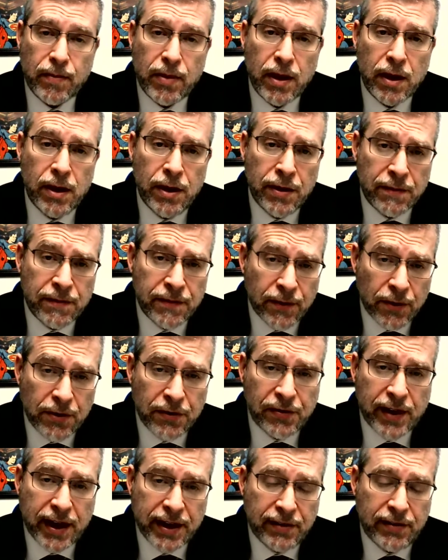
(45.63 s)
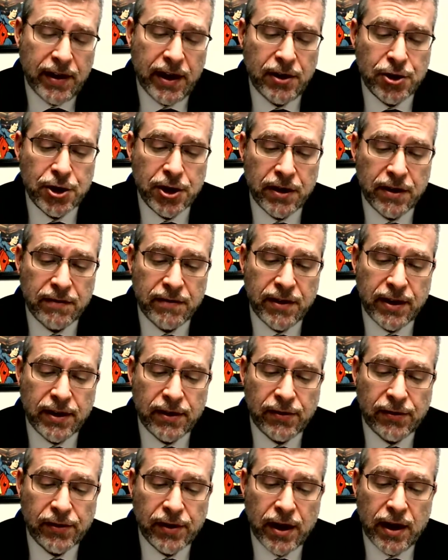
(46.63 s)
The first citation of
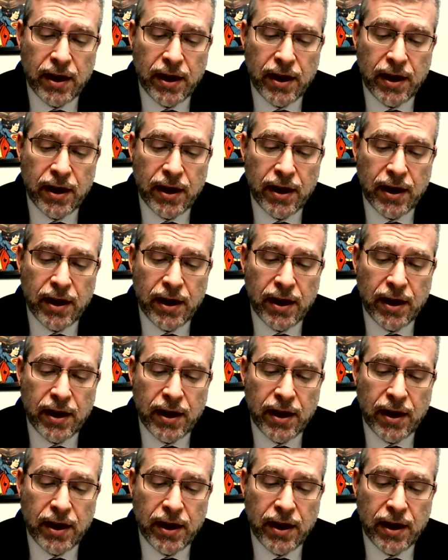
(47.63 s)
this